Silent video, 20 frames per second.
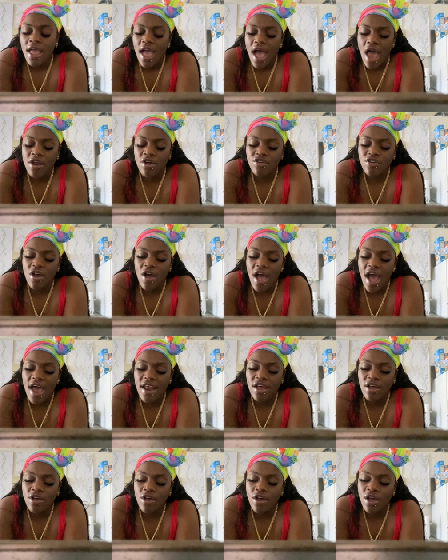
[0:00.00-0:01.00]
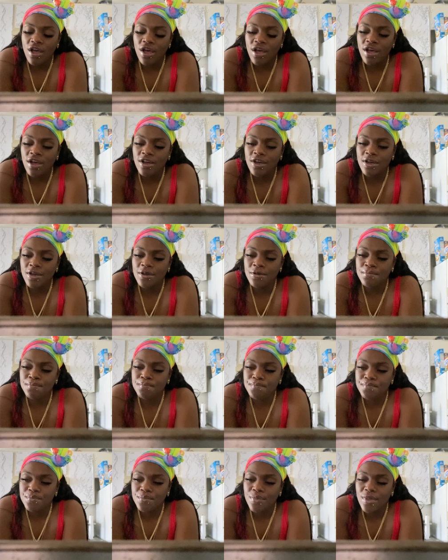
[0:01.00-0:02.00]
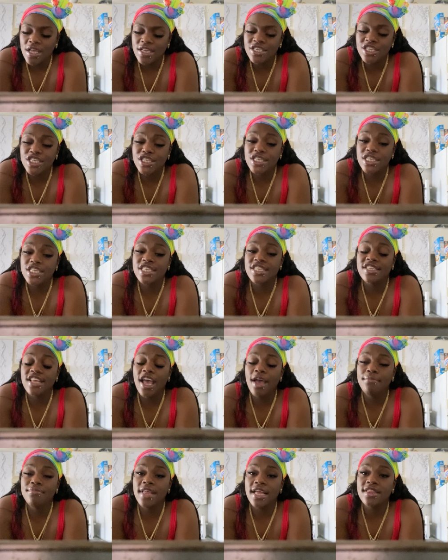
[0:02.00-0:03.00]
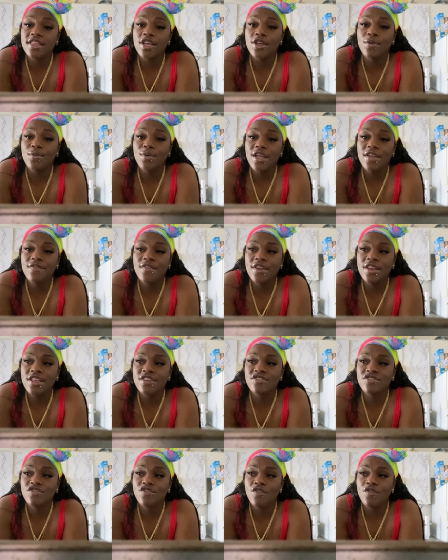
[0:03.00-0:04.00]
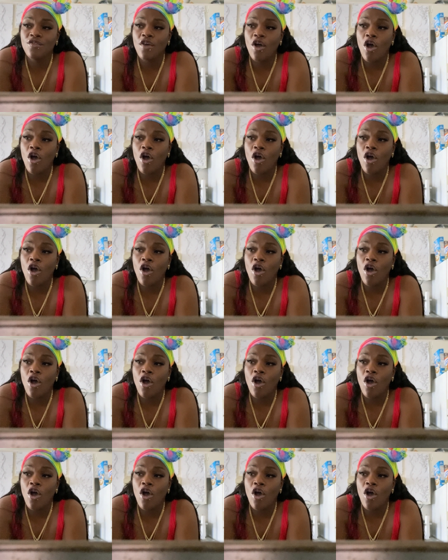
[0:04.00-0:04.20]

I don't know how to um, just accept that the grieving is